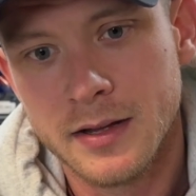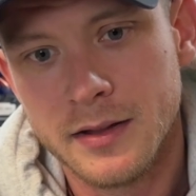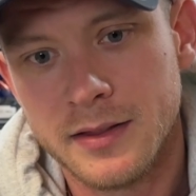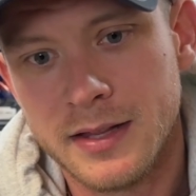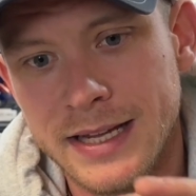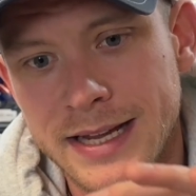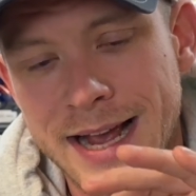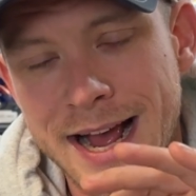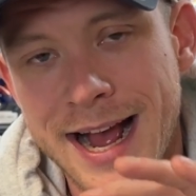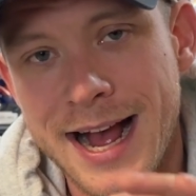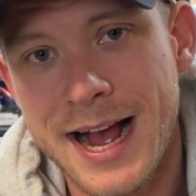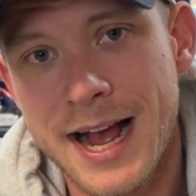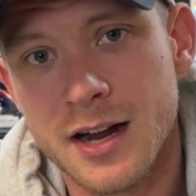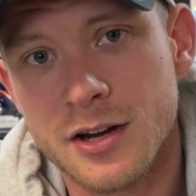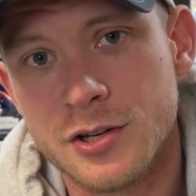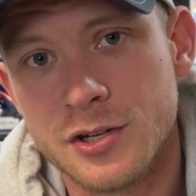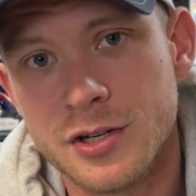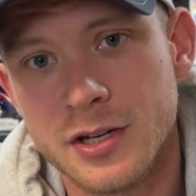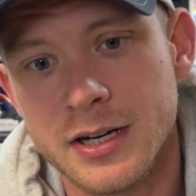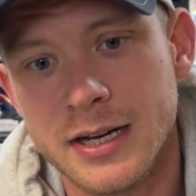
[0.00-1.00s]
the
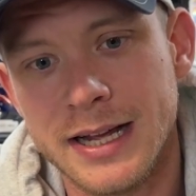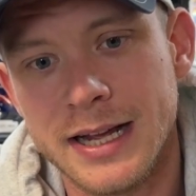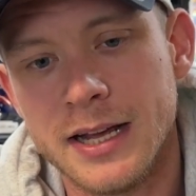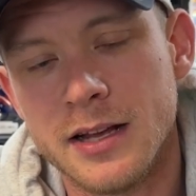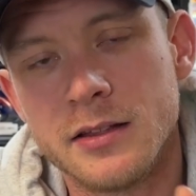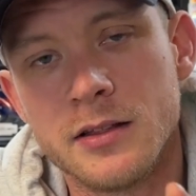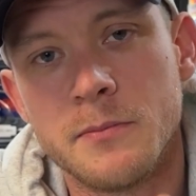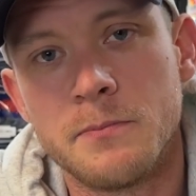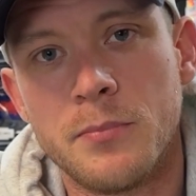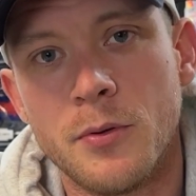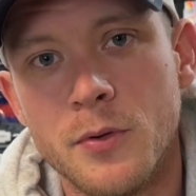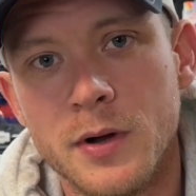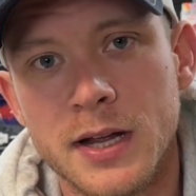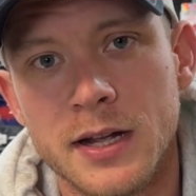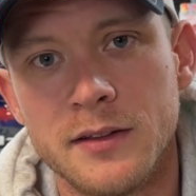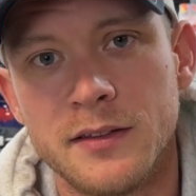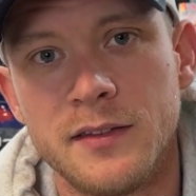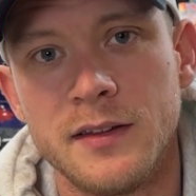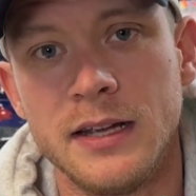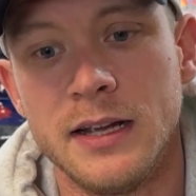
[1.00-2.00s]
action and the
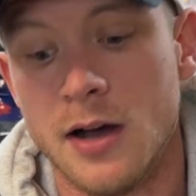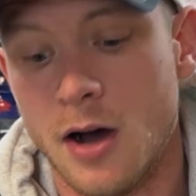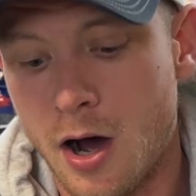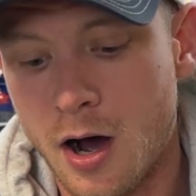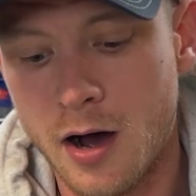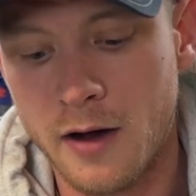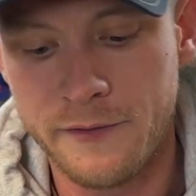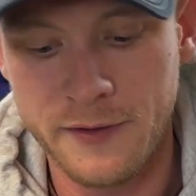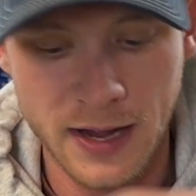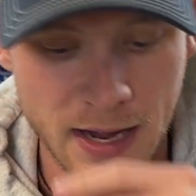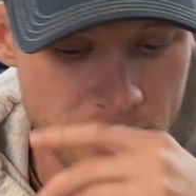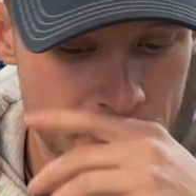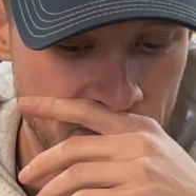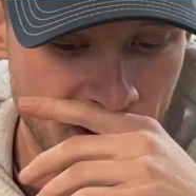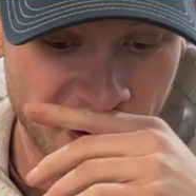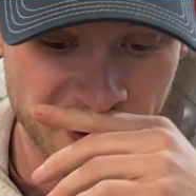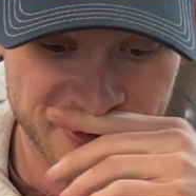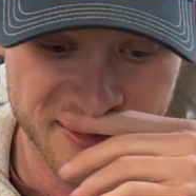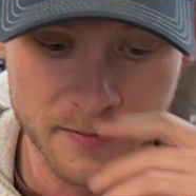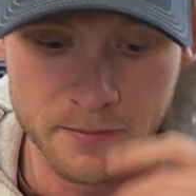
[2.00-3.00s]
buoyancy of a
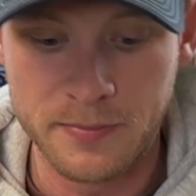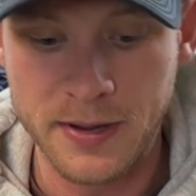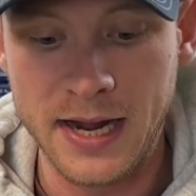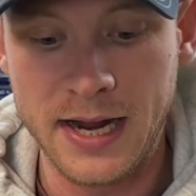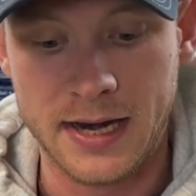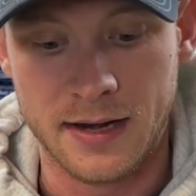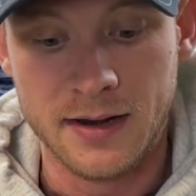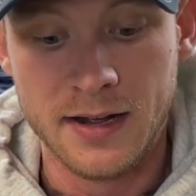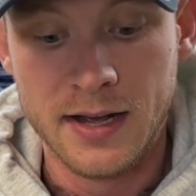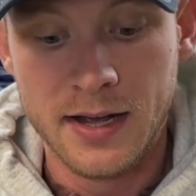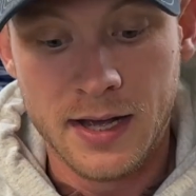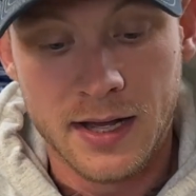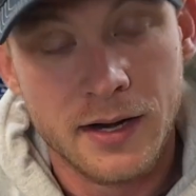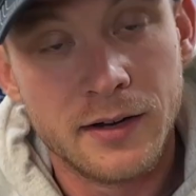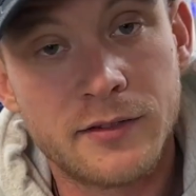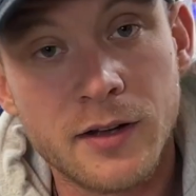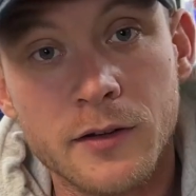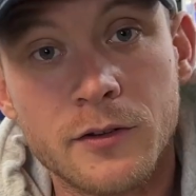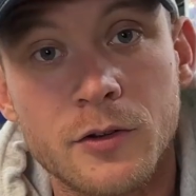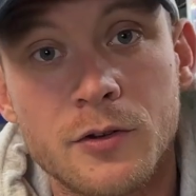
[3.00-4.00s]
balsa bait, and it
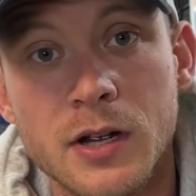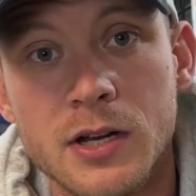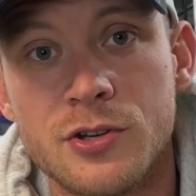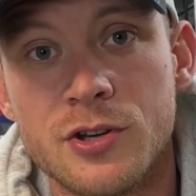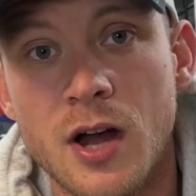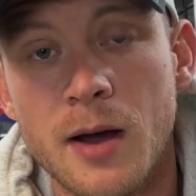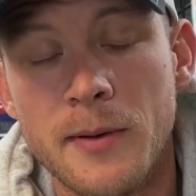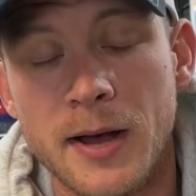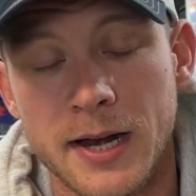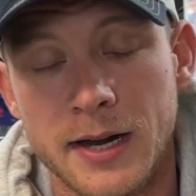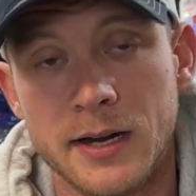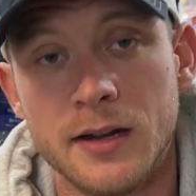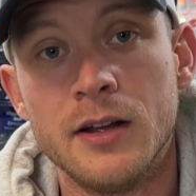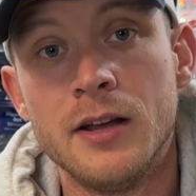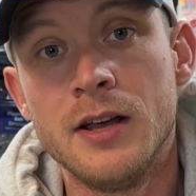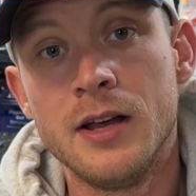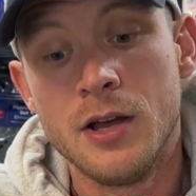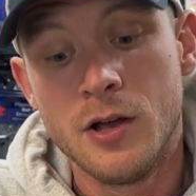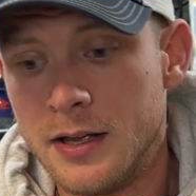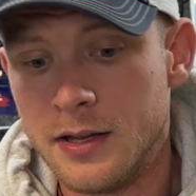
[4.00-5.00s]
does a great job at it.
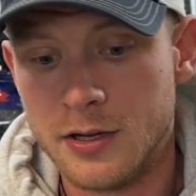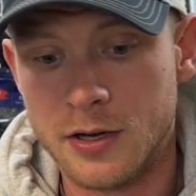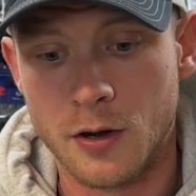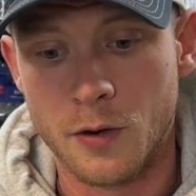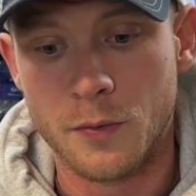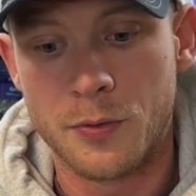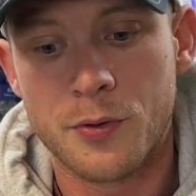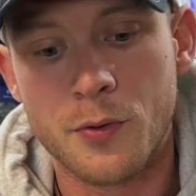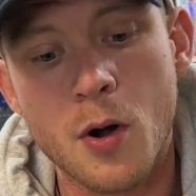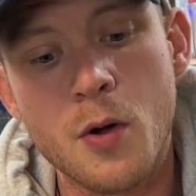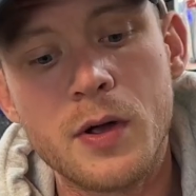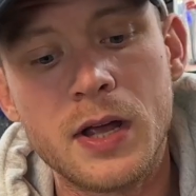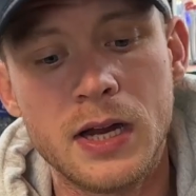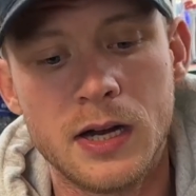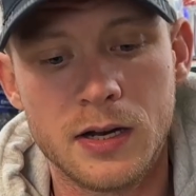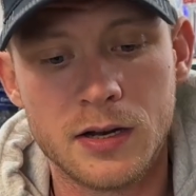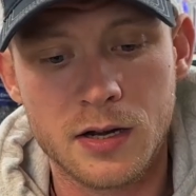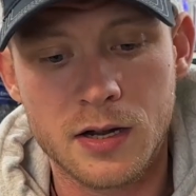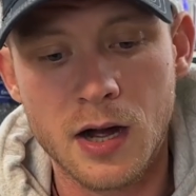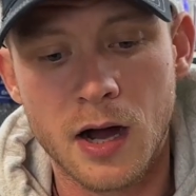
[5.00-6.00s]
You know, throwing it
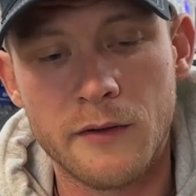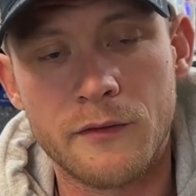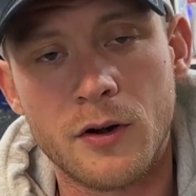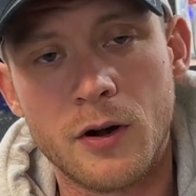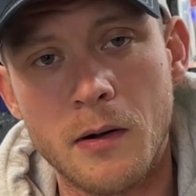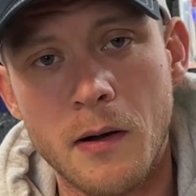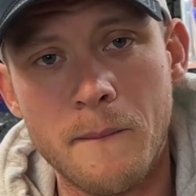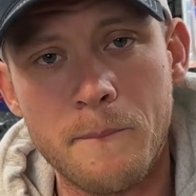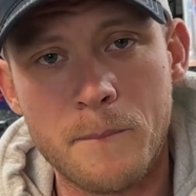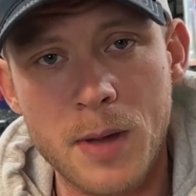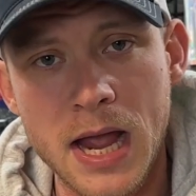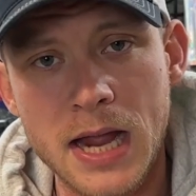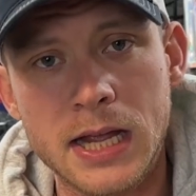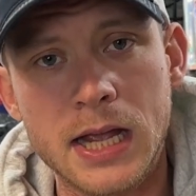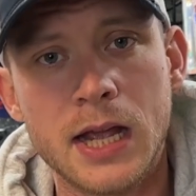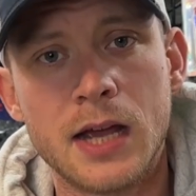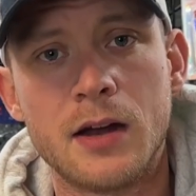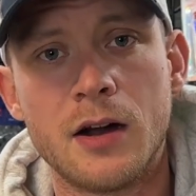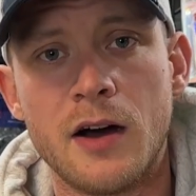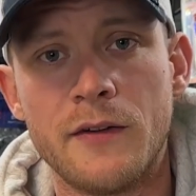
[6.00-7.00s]
into cover,
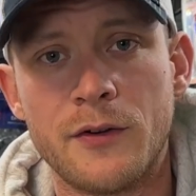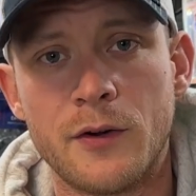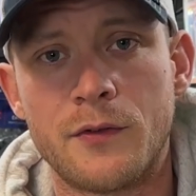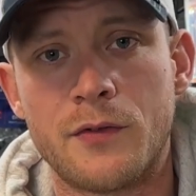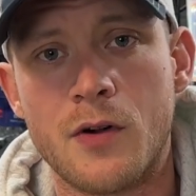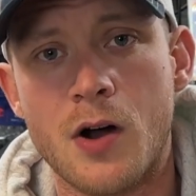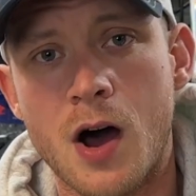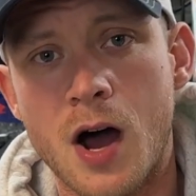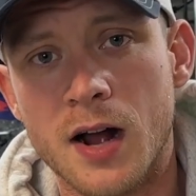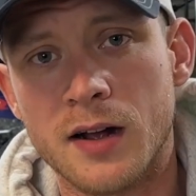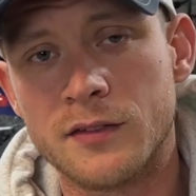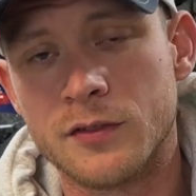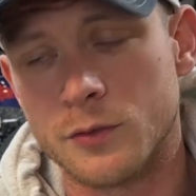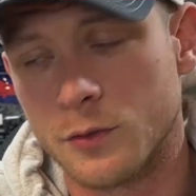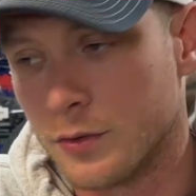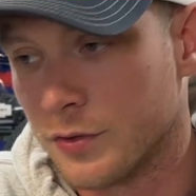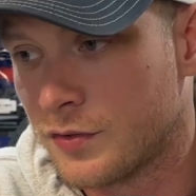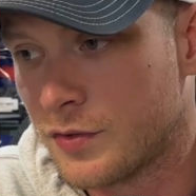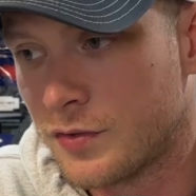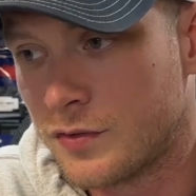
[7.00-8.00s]
banging it off of rocks
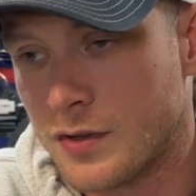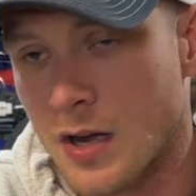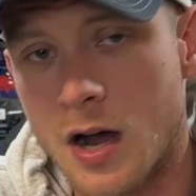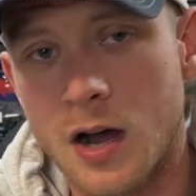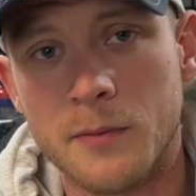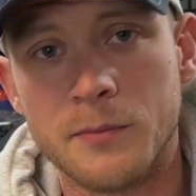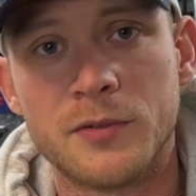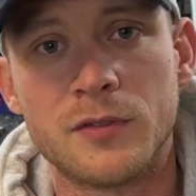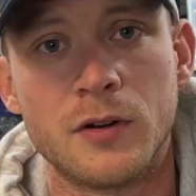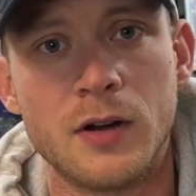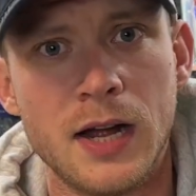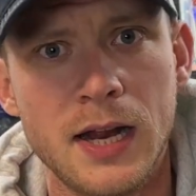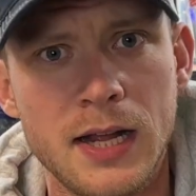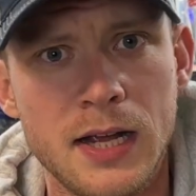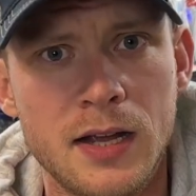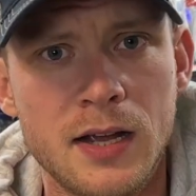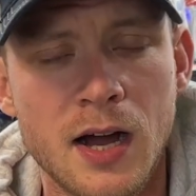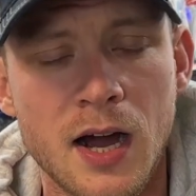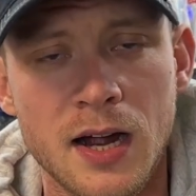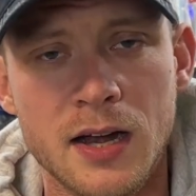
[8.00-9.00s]
or stumps or any
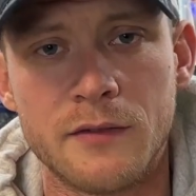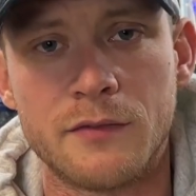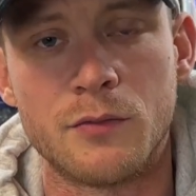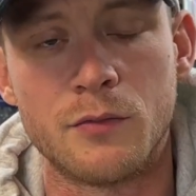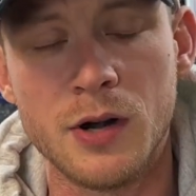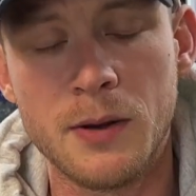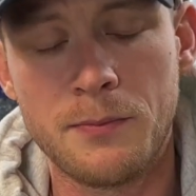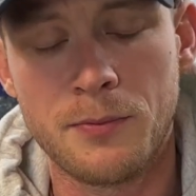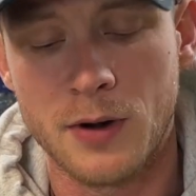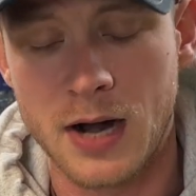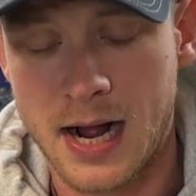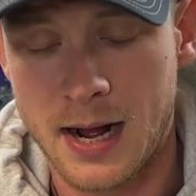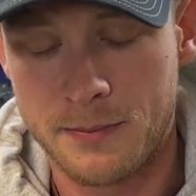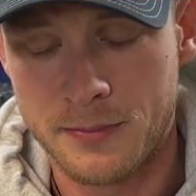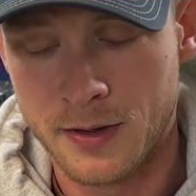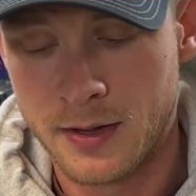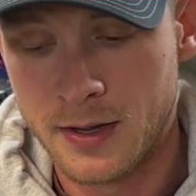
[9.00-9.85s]
kind of riprap.